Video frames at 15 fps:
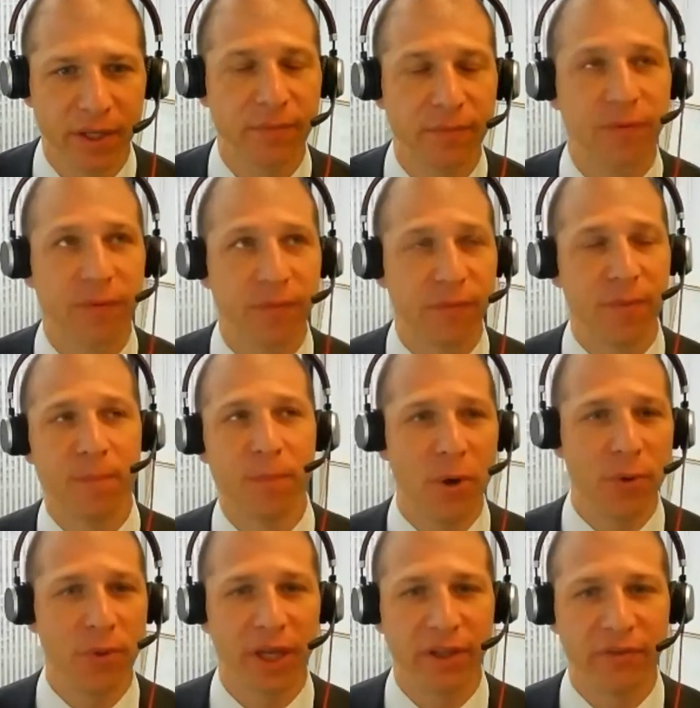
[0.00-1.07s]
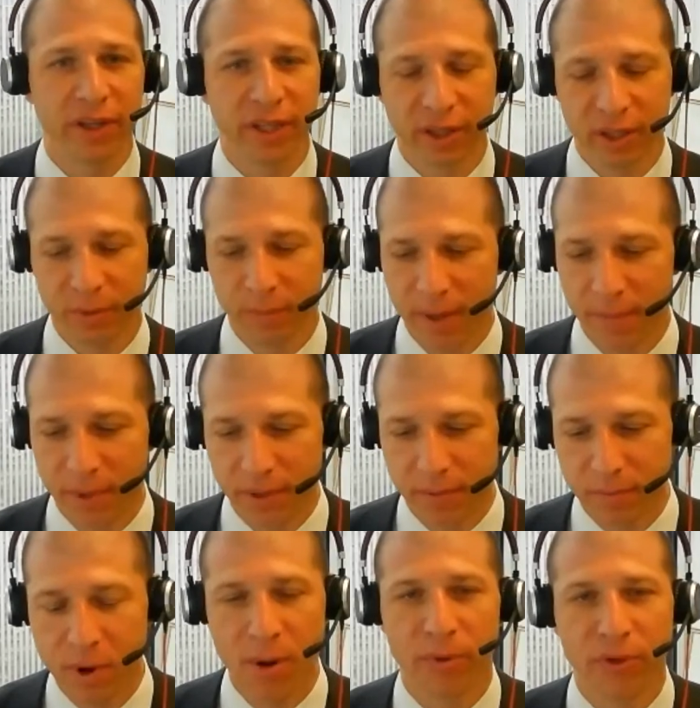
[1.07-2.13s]
from both ends, I think there might be
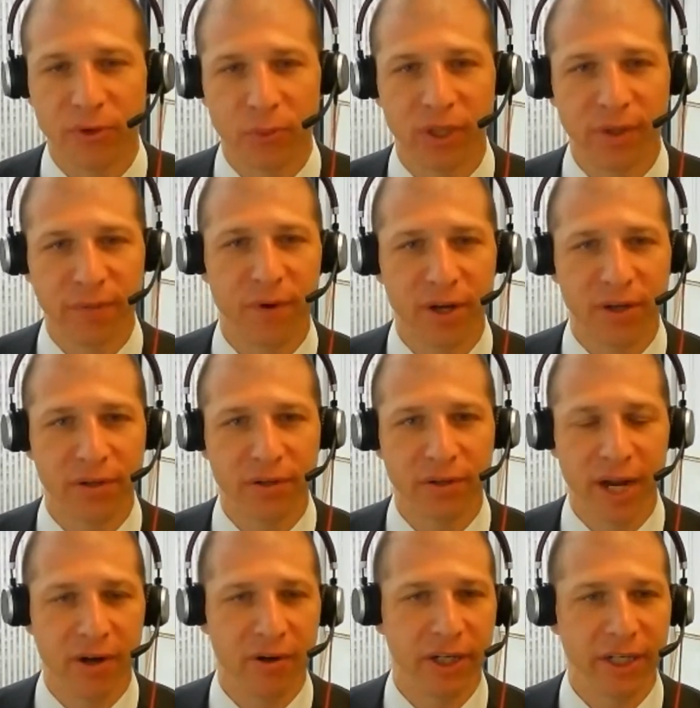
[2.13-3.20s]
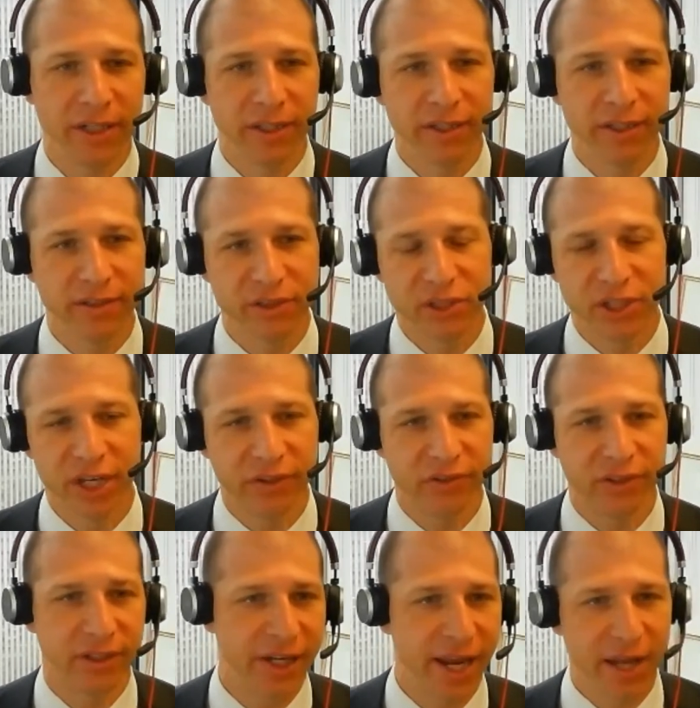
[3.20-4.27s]
moments when the funder arrogantly suggests
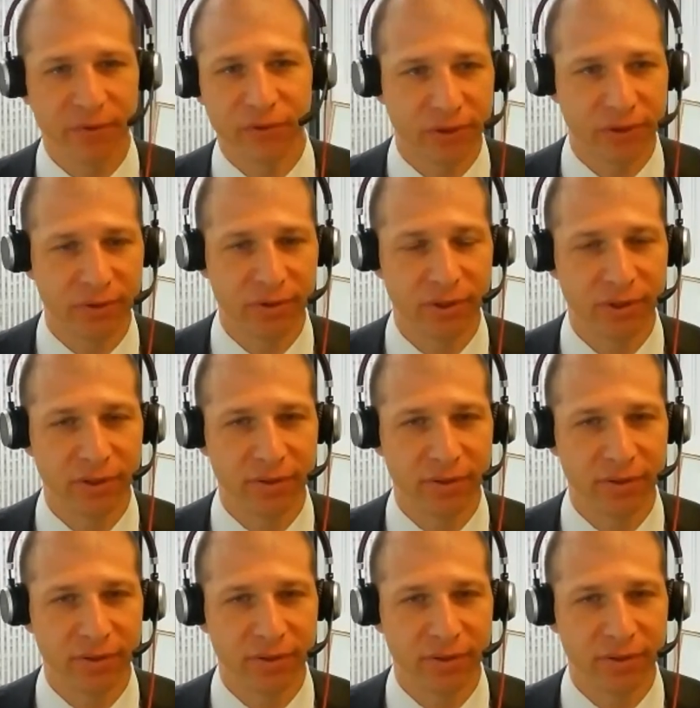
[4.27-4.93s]
that the counsel